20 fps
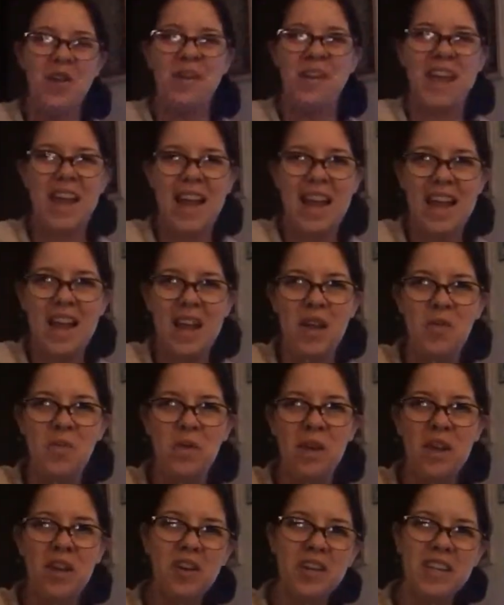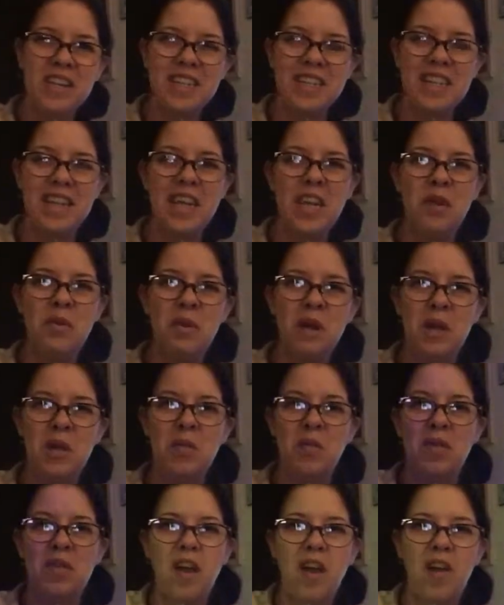Okay, we are
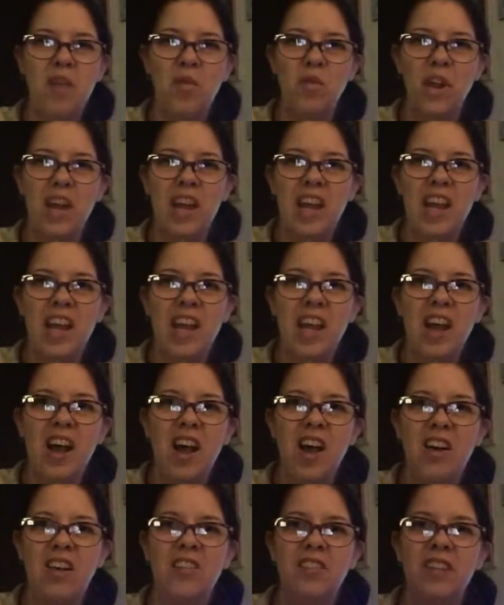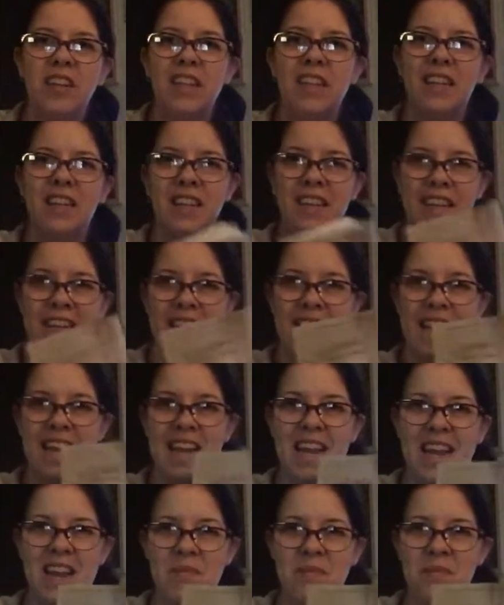continuing with our reading of
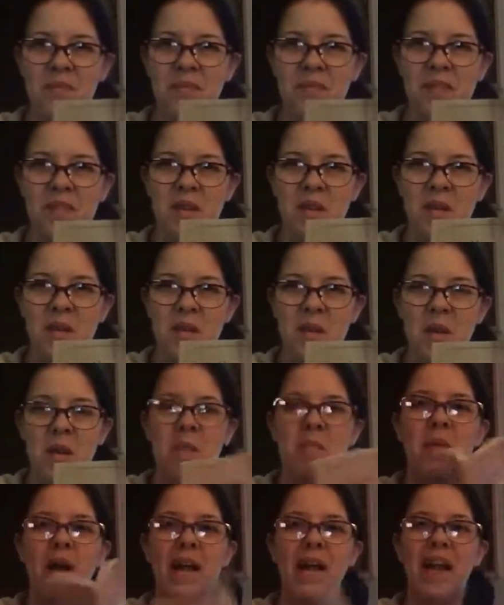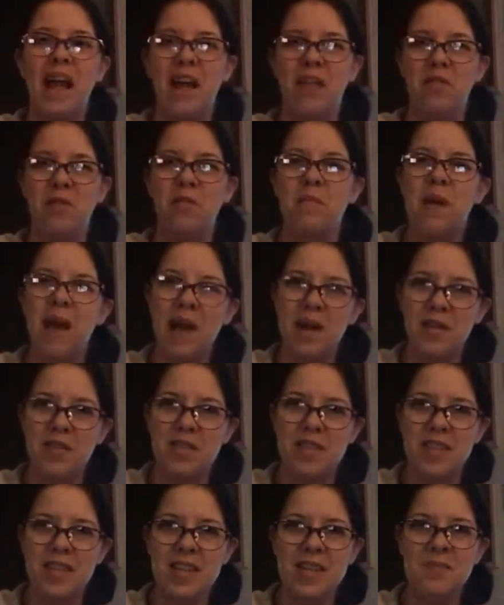Lyddie by Kathryn
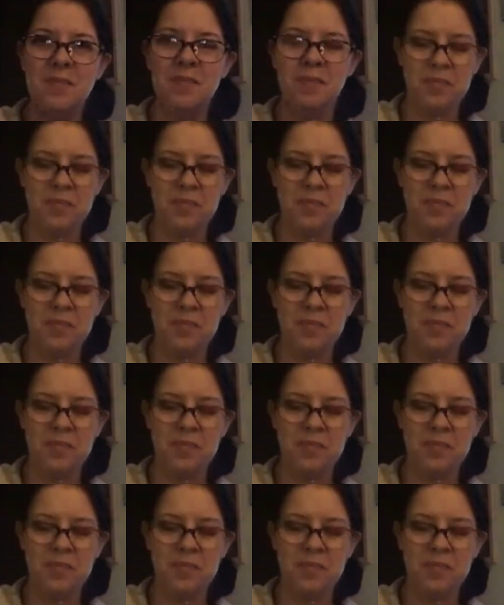Paterson.